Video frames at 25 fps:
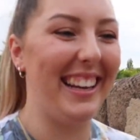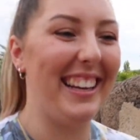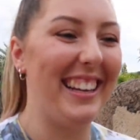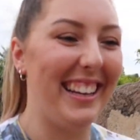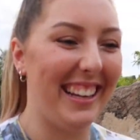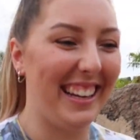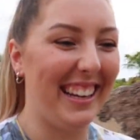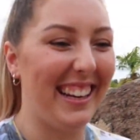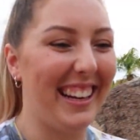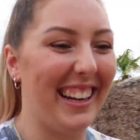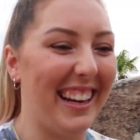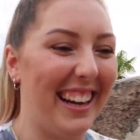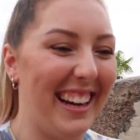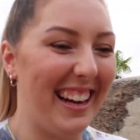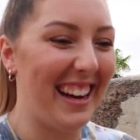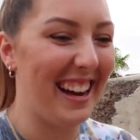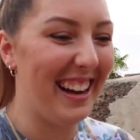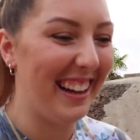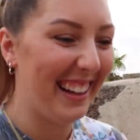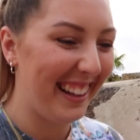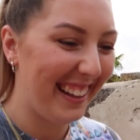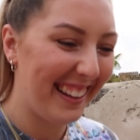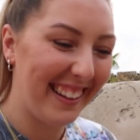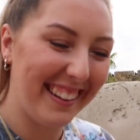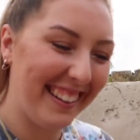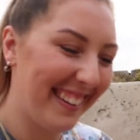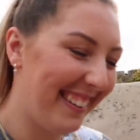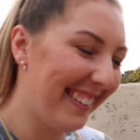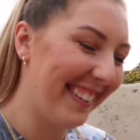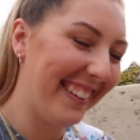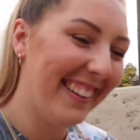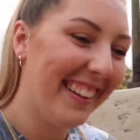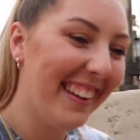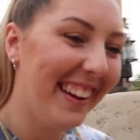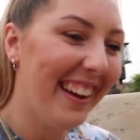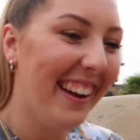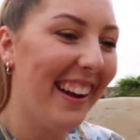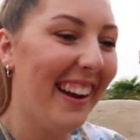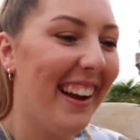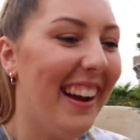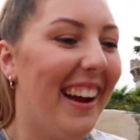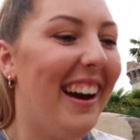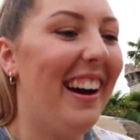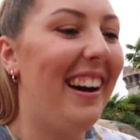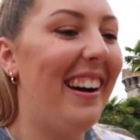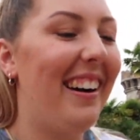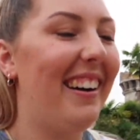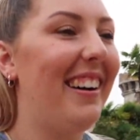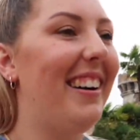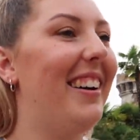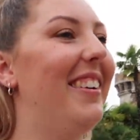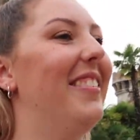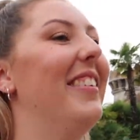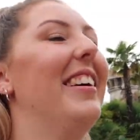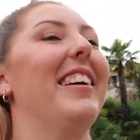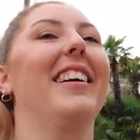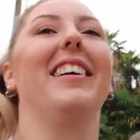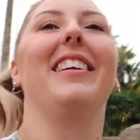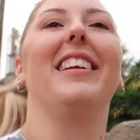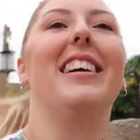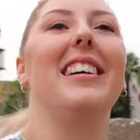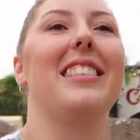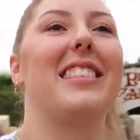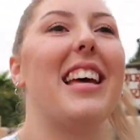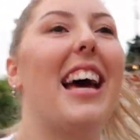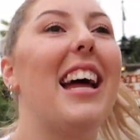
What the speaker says: yeah. Oh my goodness.